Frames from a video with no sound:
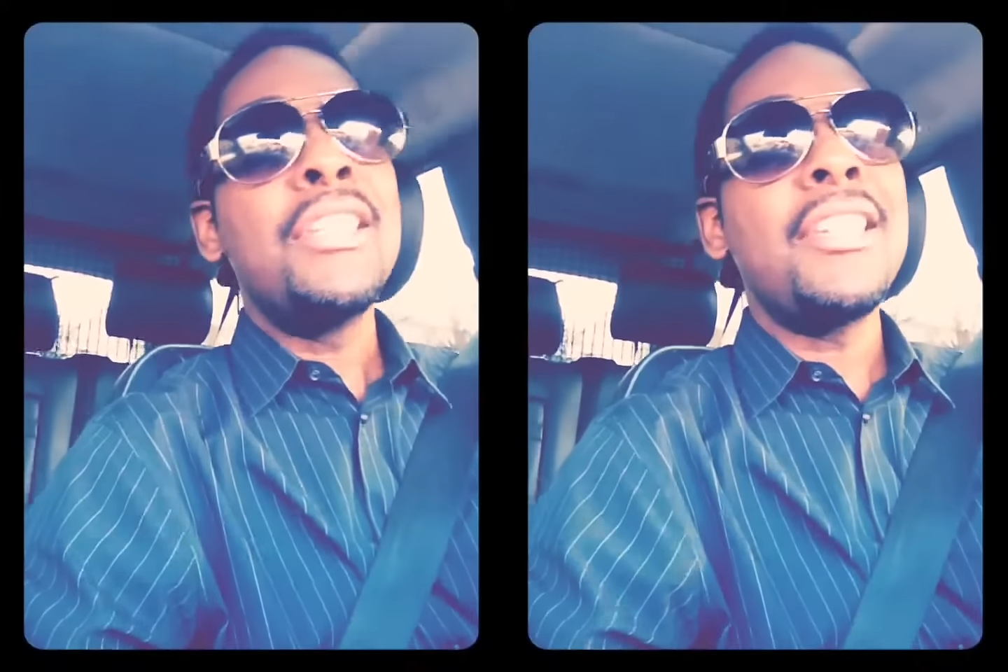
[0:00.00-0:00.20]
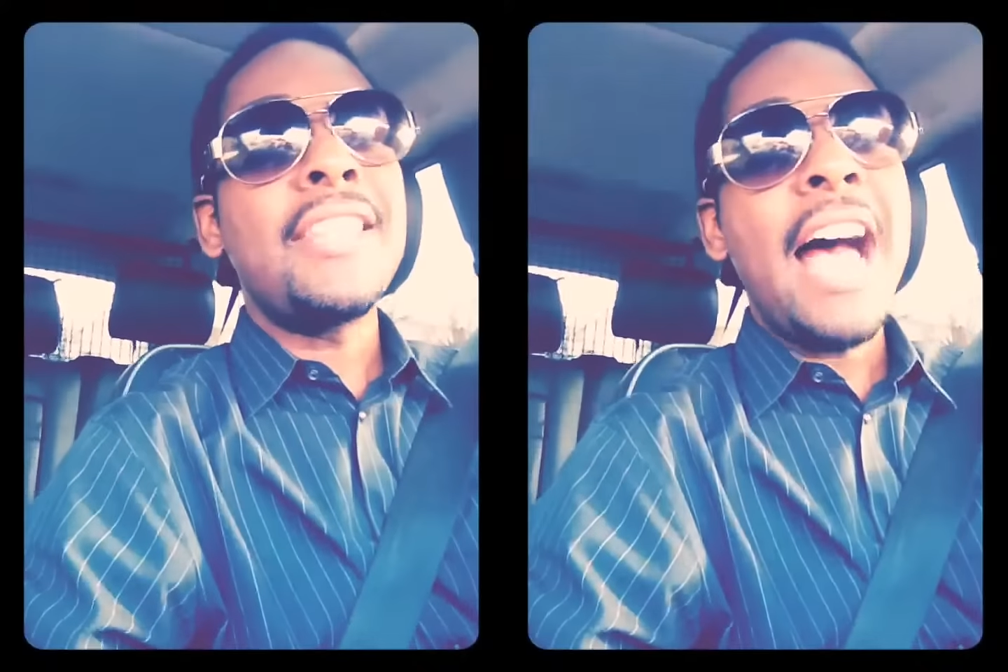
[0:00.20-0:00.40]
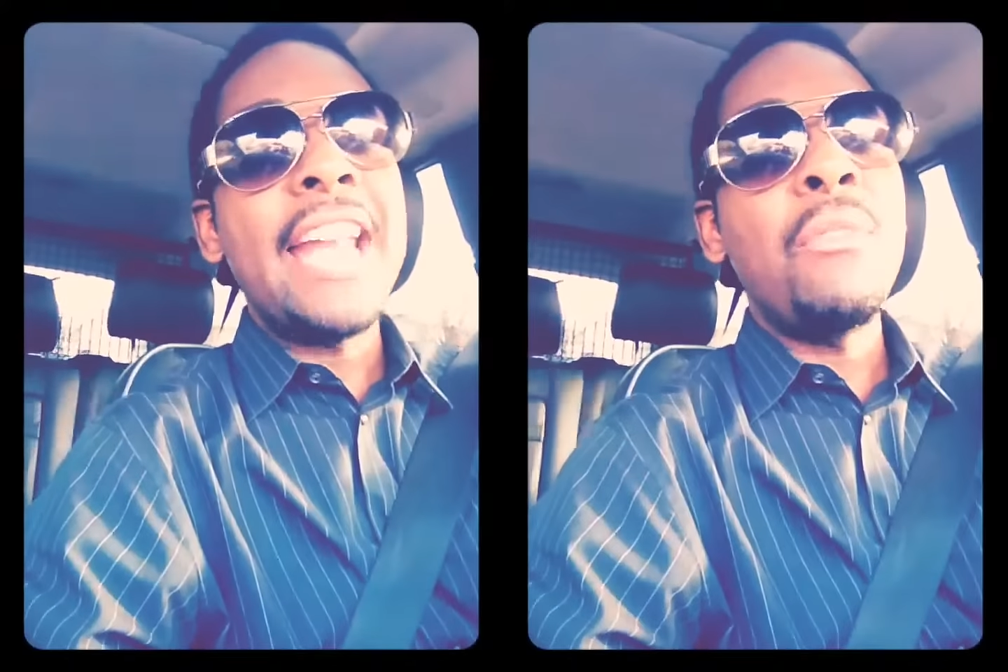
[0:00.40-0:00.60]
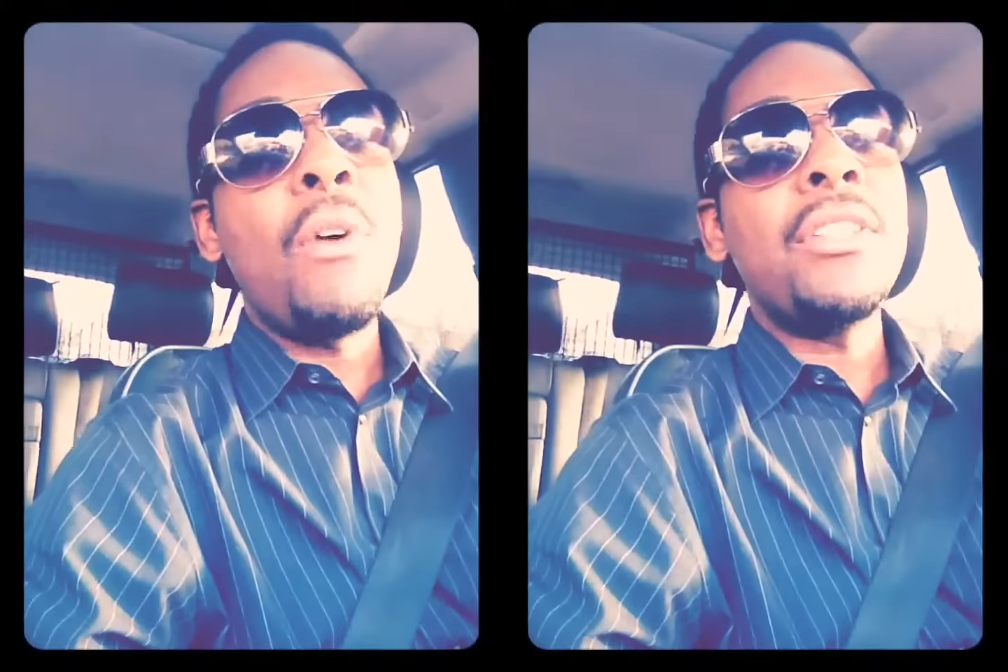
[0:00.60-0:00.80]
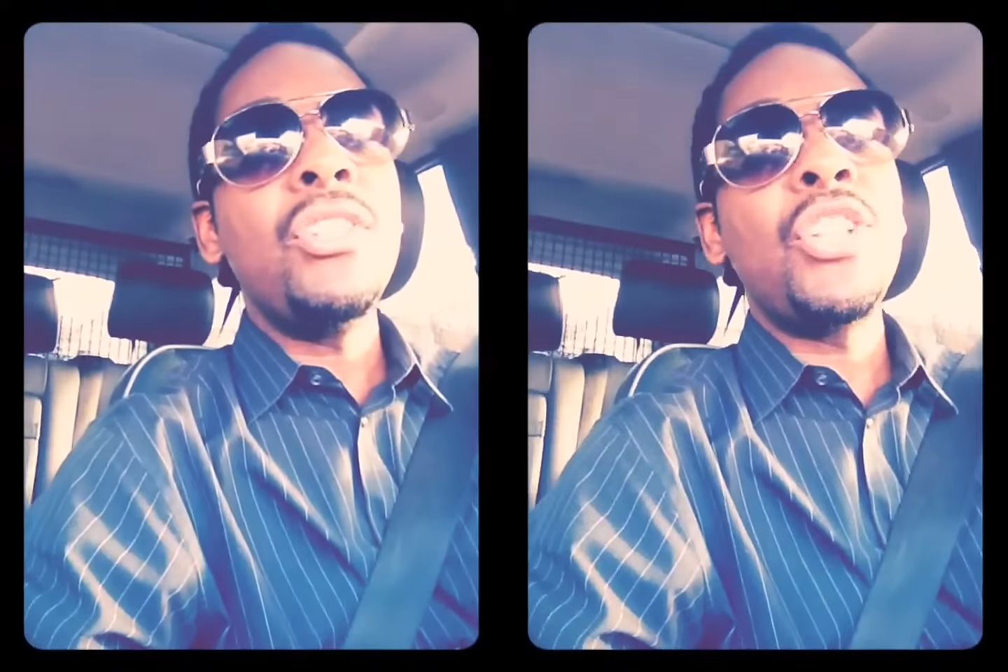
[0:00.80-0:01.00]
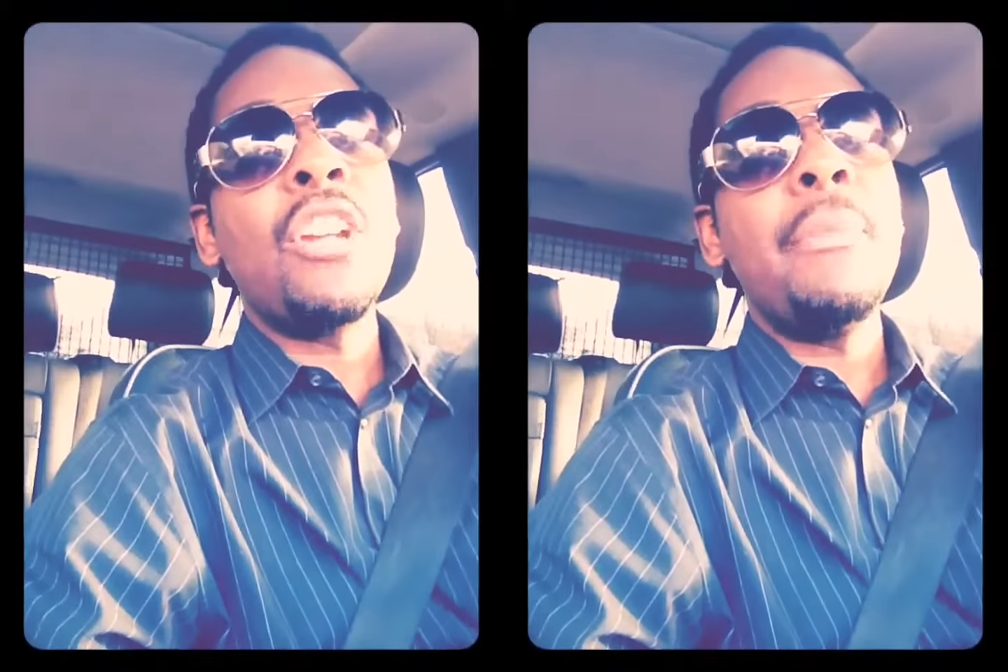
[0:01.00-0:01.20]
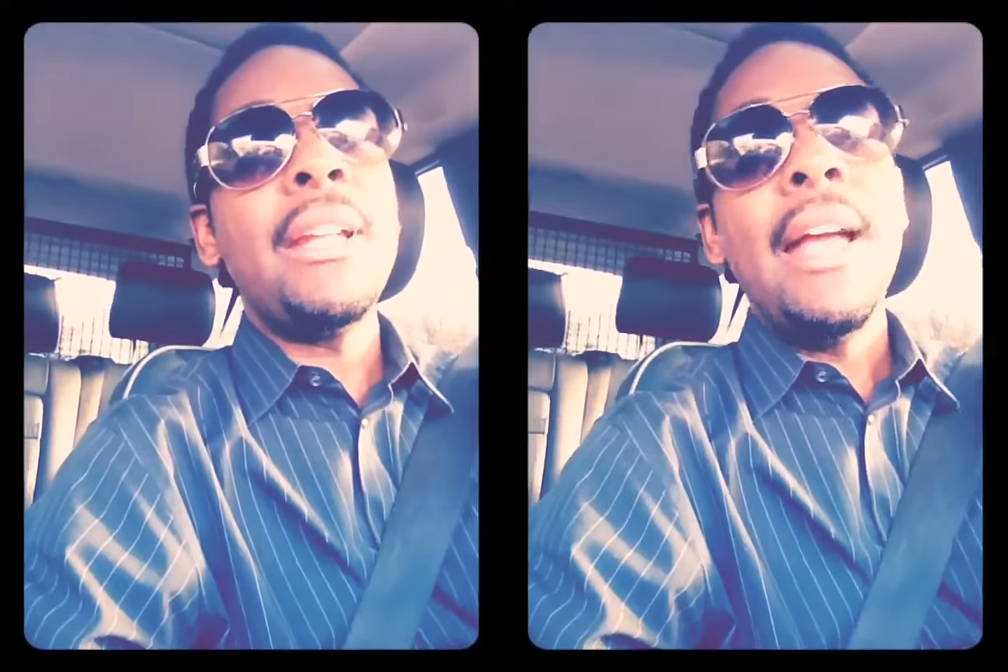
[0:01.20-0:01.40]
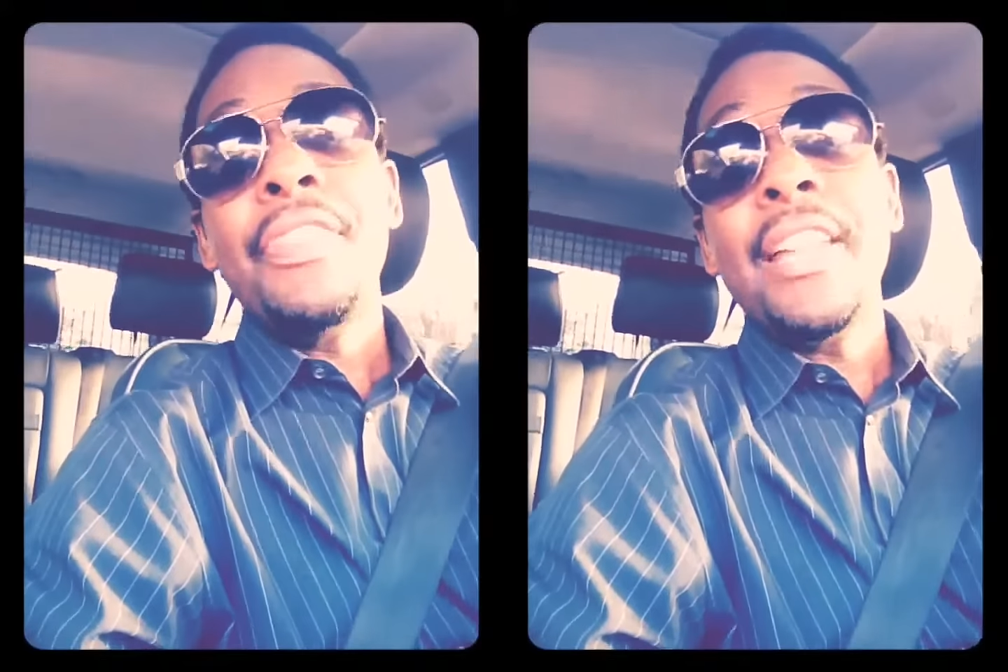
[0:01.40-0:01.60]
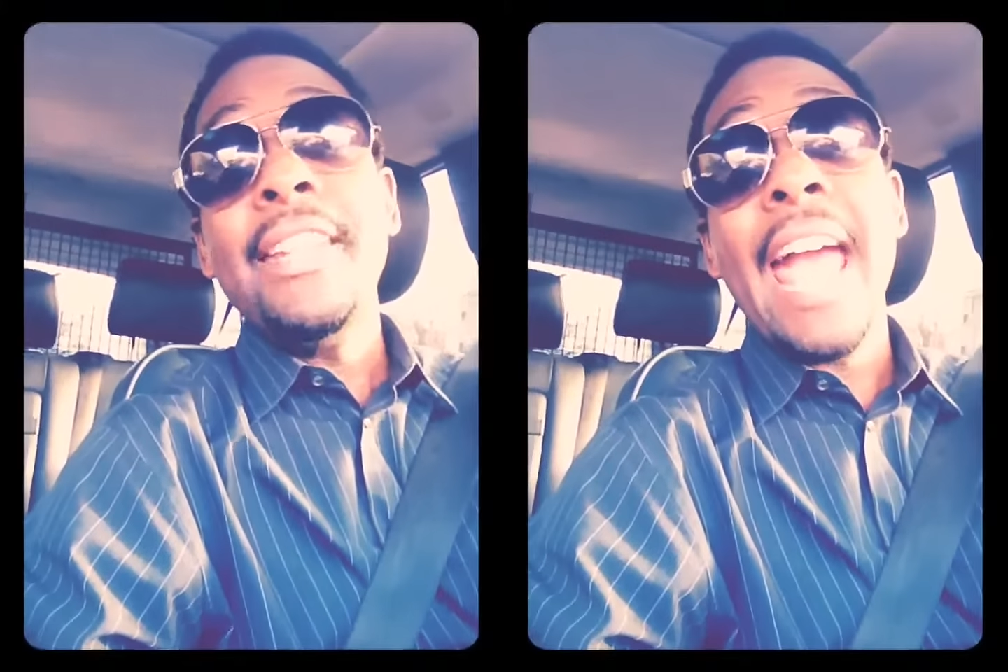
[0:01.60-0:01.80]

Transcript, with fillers: Society Wants a Gentleman, the